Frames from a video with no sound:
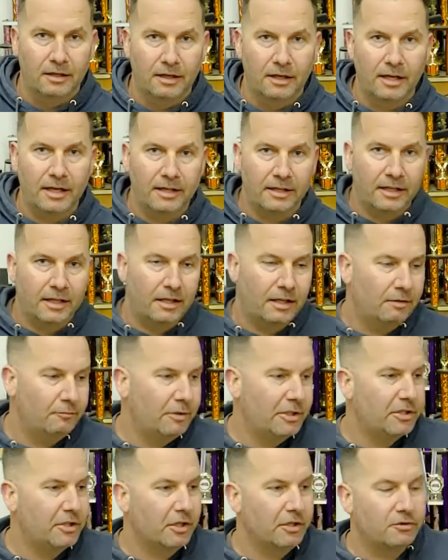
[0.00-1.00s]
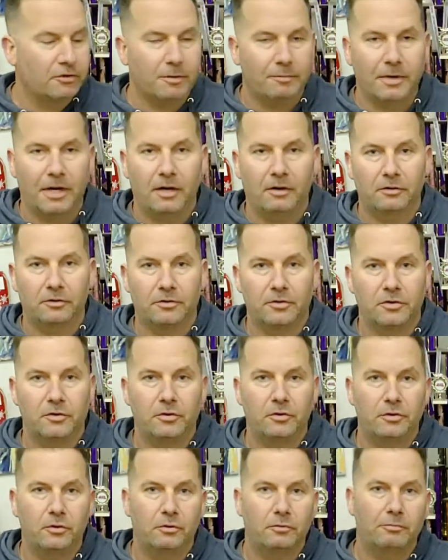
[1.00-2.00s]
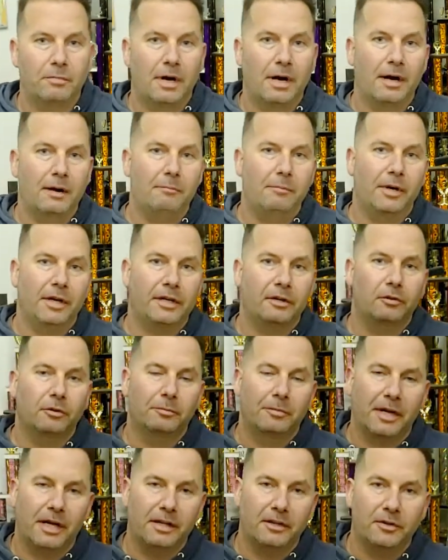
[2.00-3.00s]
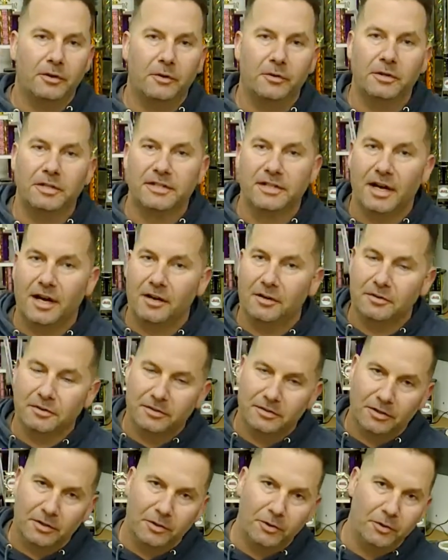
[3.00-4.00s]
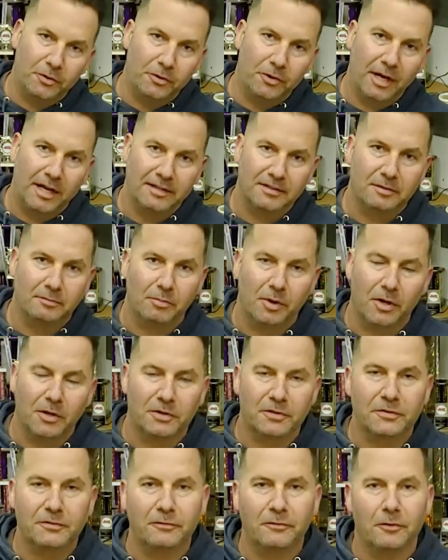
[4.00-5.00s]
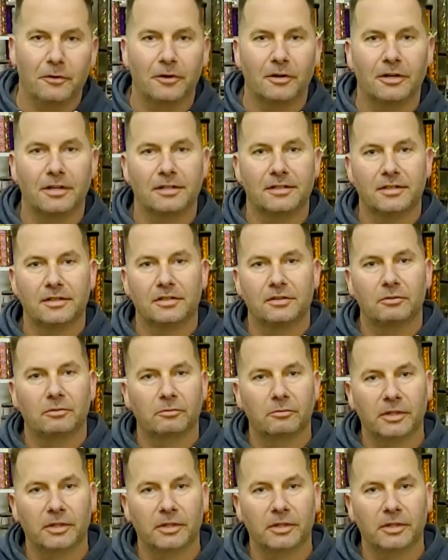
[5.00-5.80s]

And then we took a trip out to my buddy Old Man Tony's house, who had some parts for us.